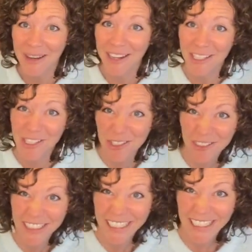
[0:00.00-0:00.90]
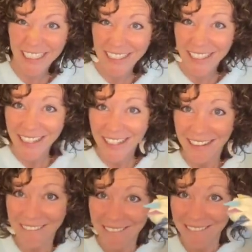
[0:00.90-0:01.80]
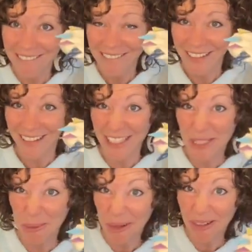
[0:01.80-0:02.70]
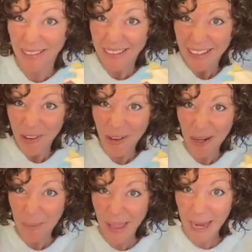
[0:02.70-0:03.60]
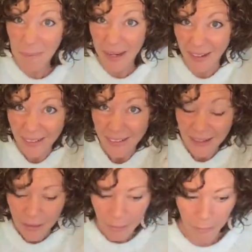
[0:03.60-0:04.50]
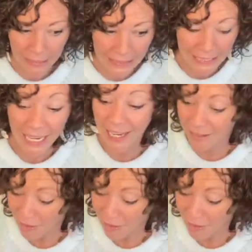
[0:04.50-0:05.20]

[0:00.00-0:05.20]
a tree, oh, like a squirrel or a black bear. We can